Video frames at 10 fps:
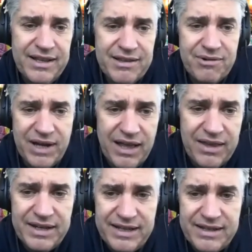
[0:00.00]
The
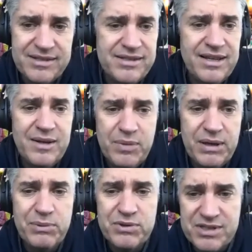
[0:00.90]
reality is
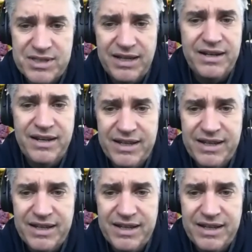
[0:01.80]
people sitting